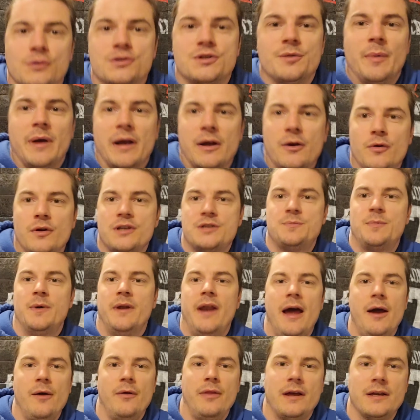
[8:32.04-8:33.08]
a bit crisper
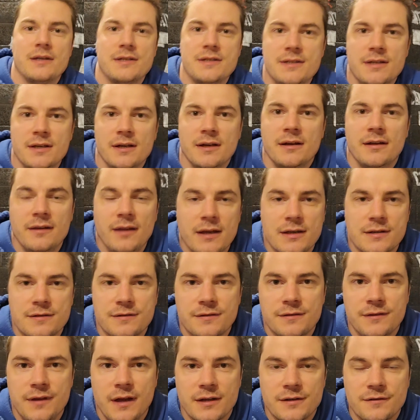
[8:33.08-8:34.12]
now. That's
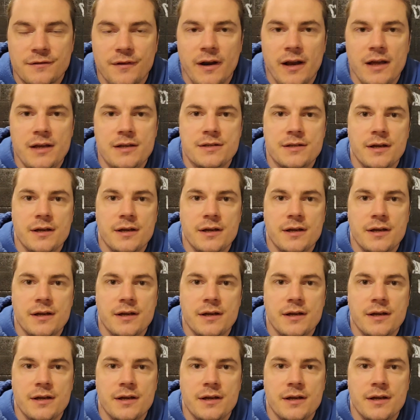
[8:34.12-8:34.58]
finished.